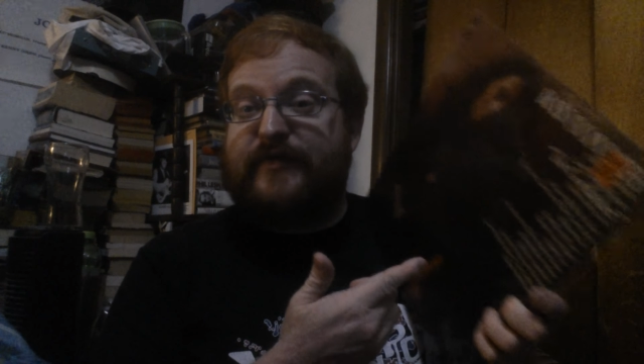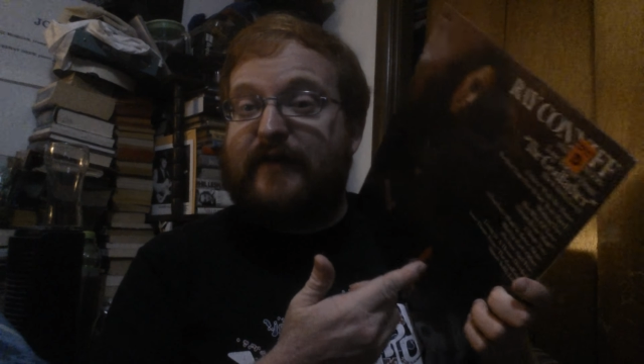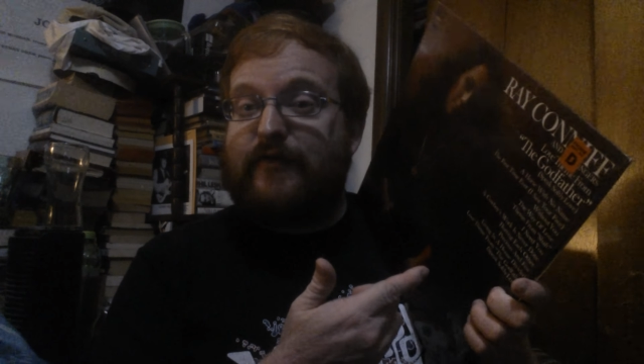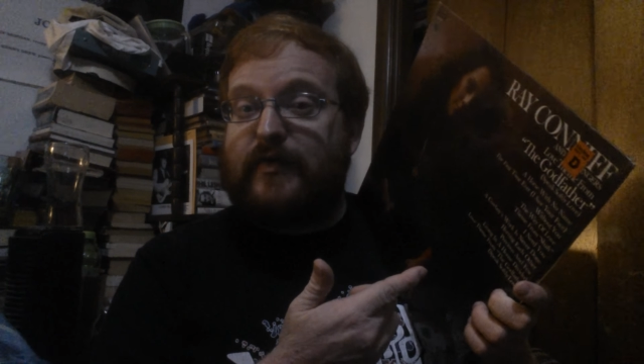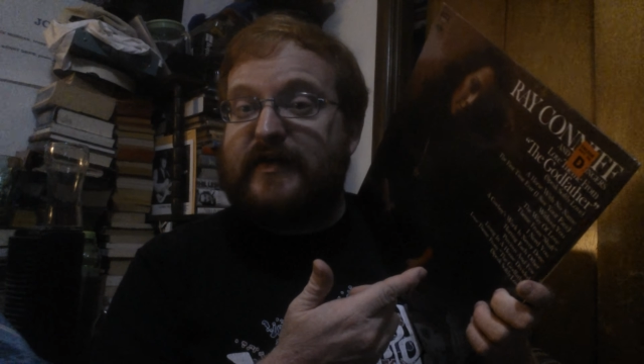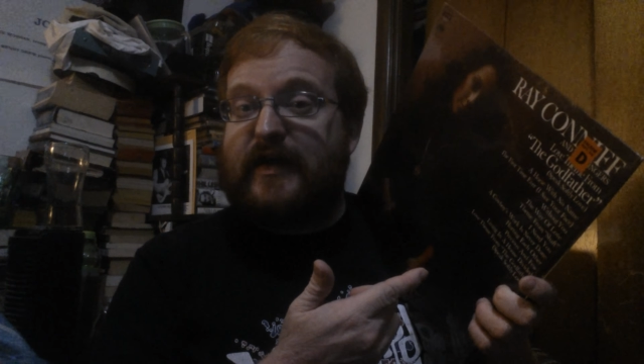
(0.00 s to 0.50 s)
If you
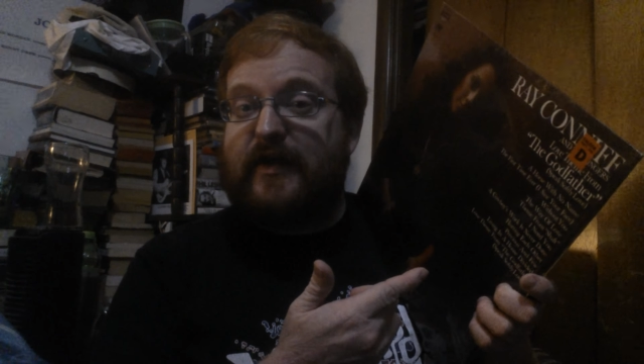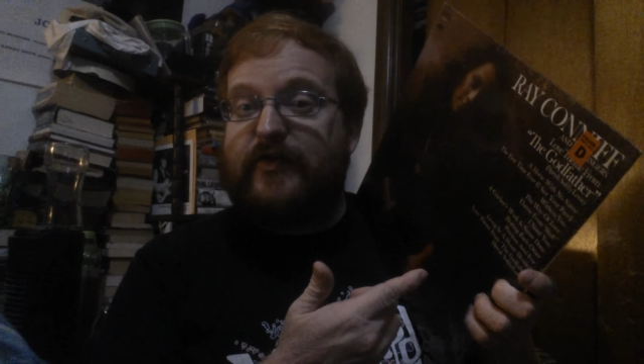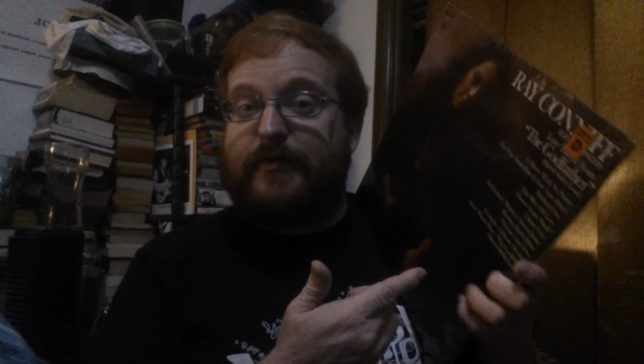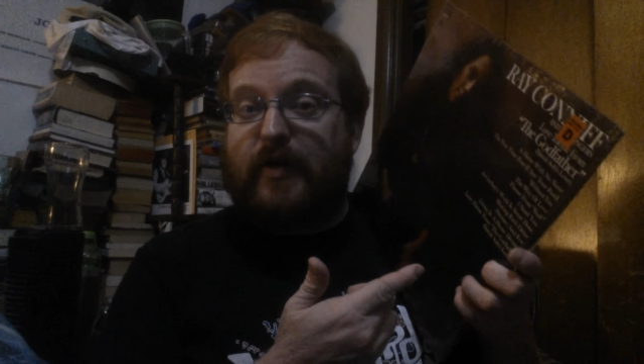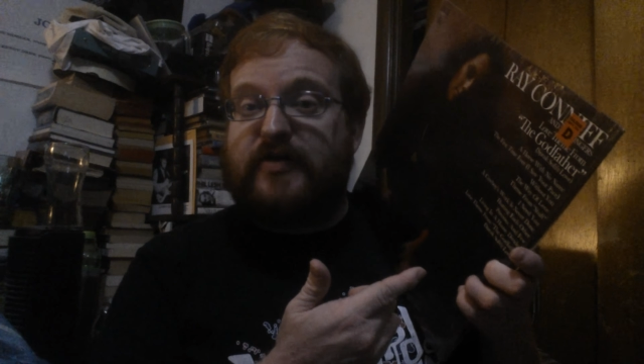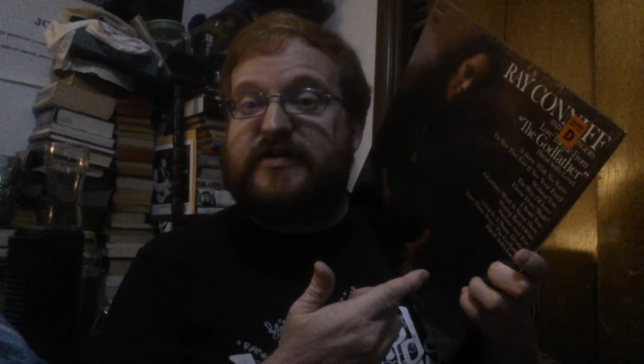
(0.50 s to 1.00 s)
ever wanted to hear
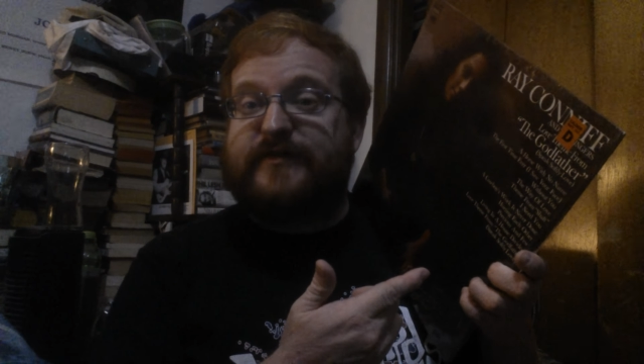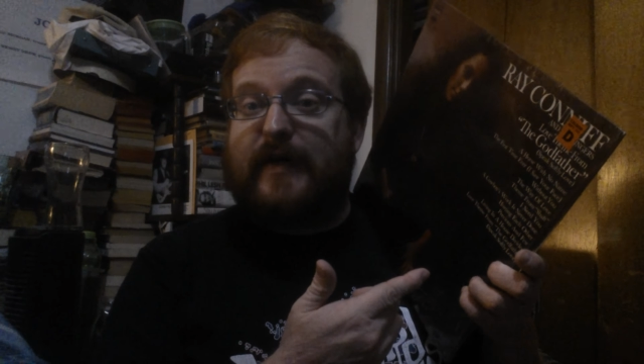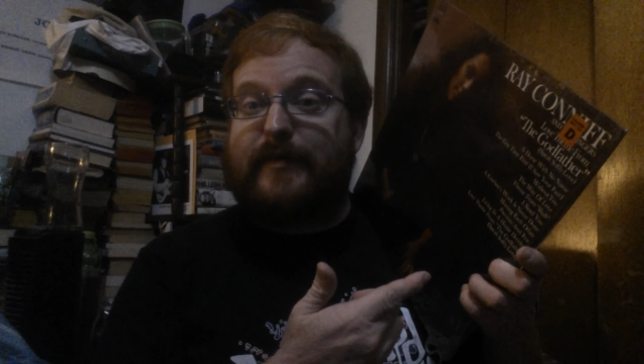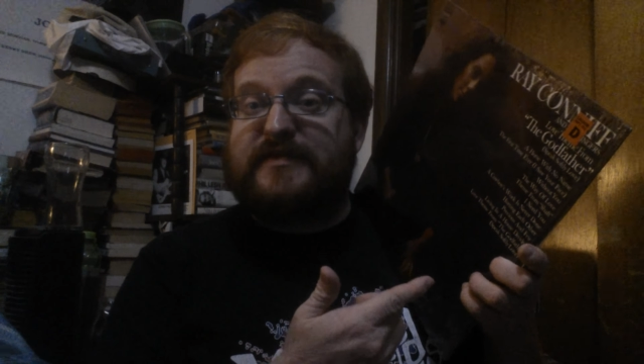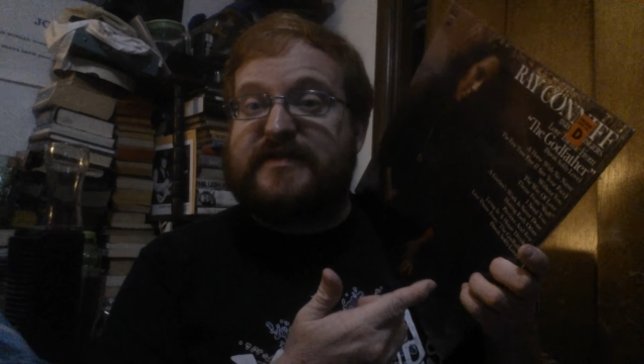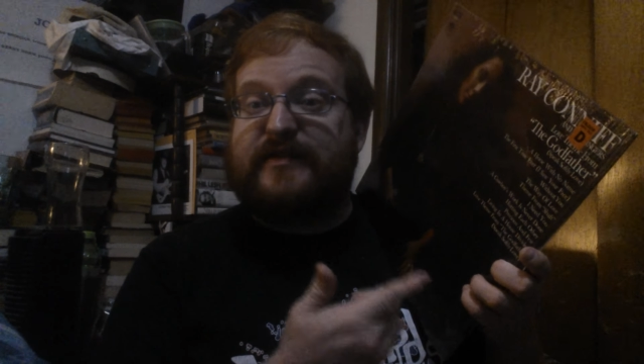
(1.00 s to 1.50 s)
the Partridge
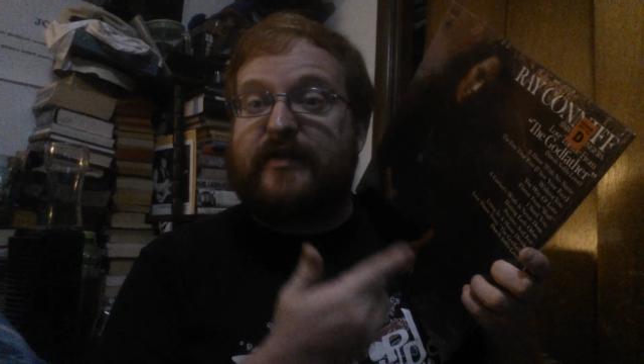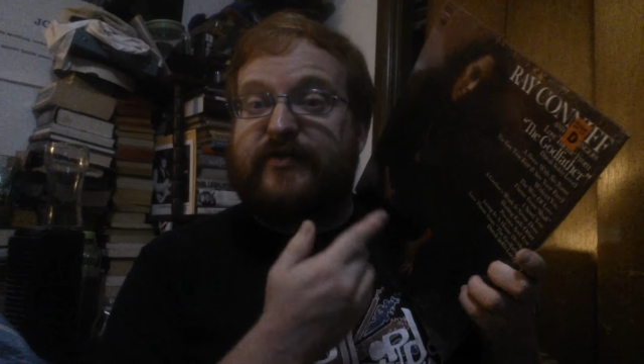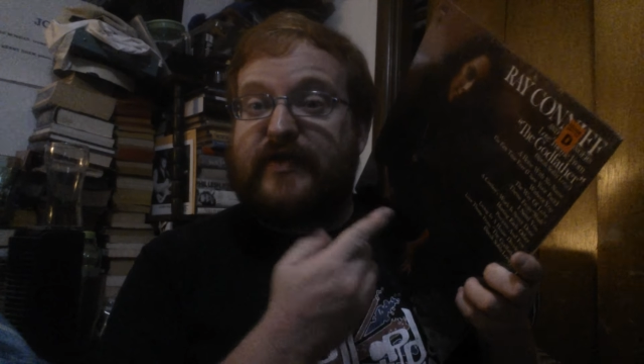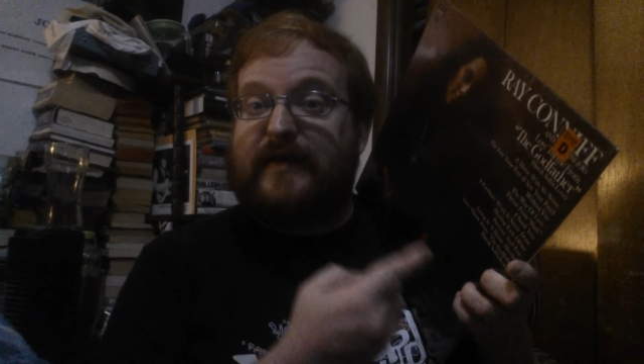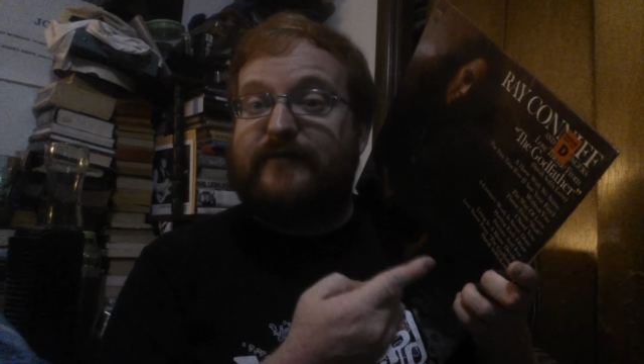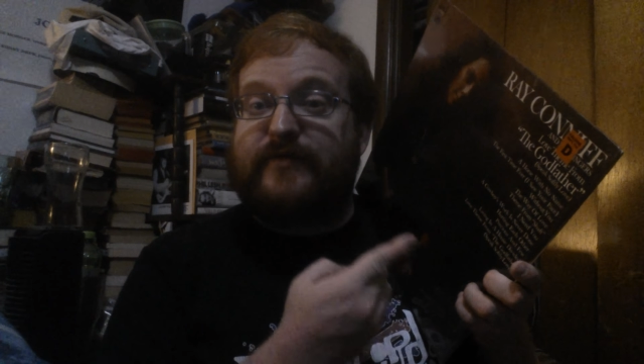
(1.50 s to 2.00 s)
Family sing the
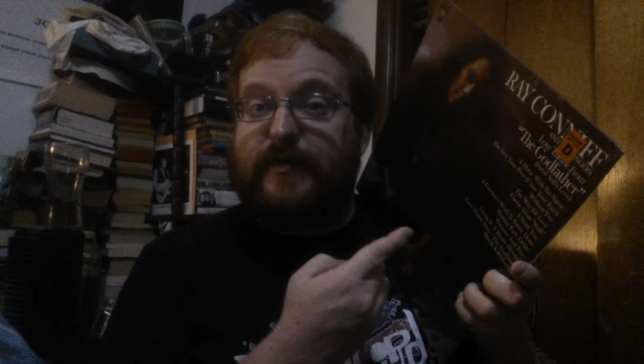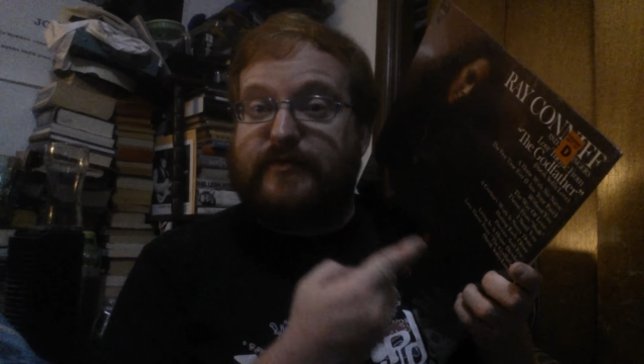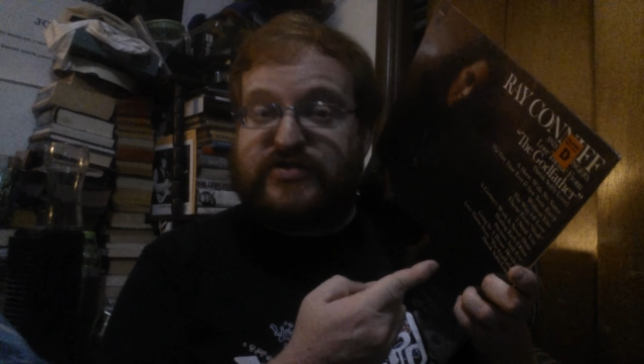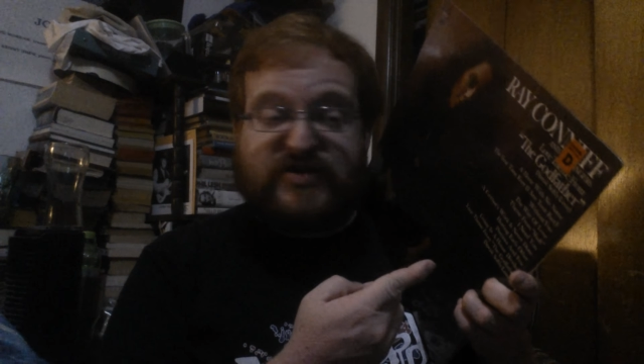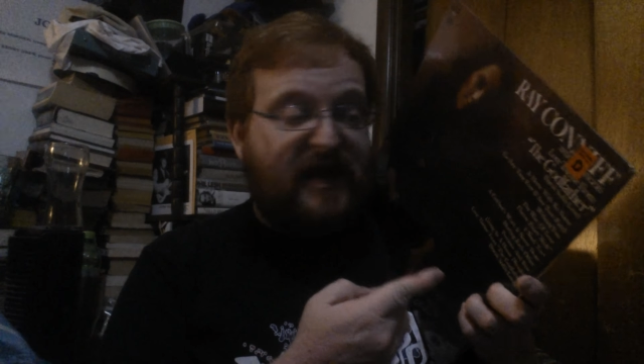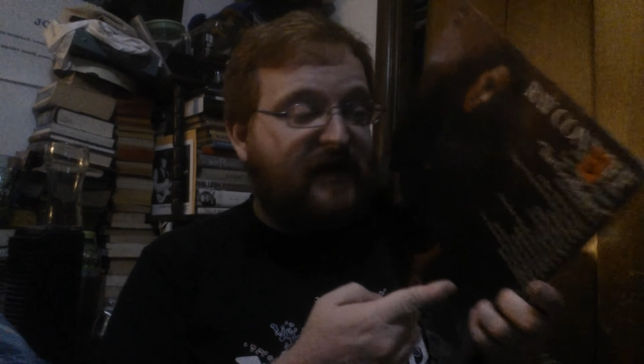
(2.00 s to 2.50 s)
theme from
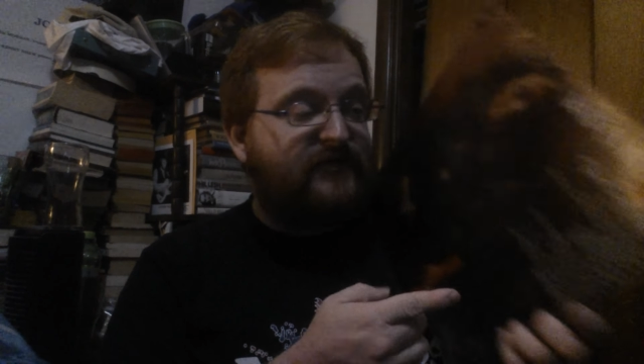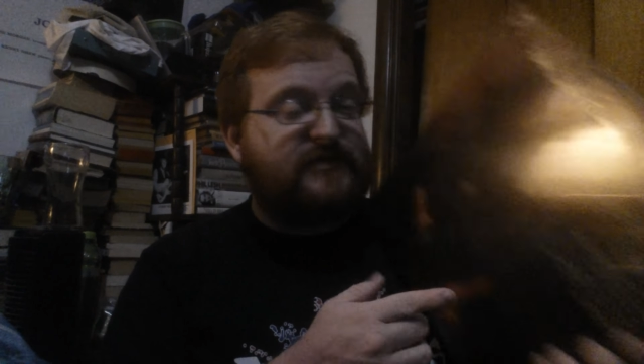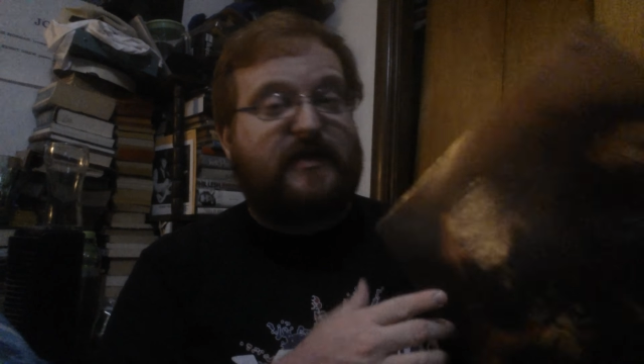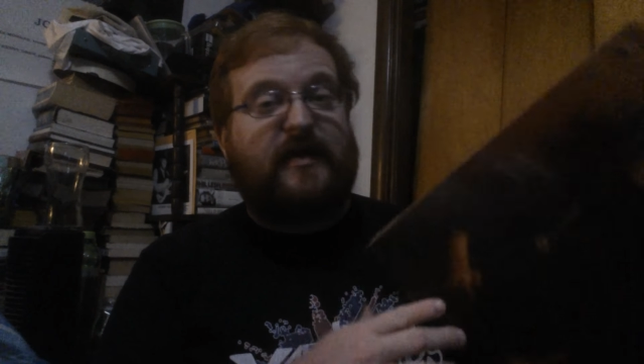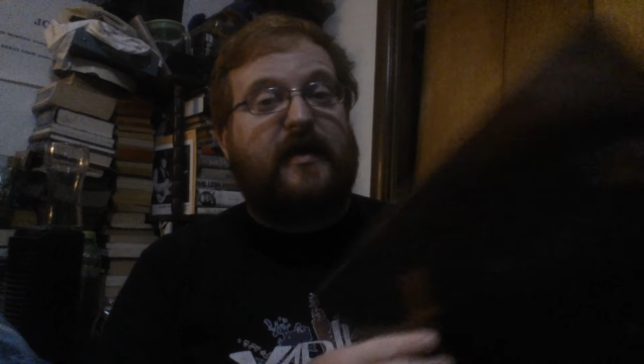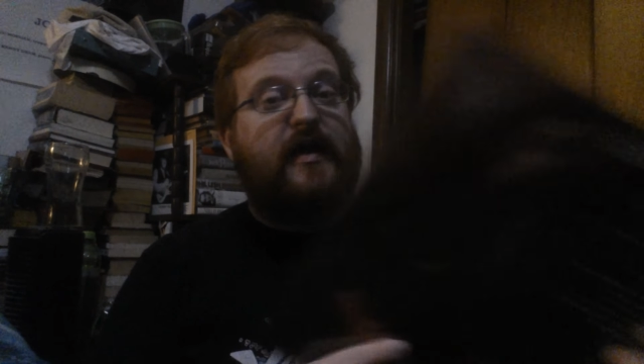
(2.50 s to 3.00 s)
Shaft,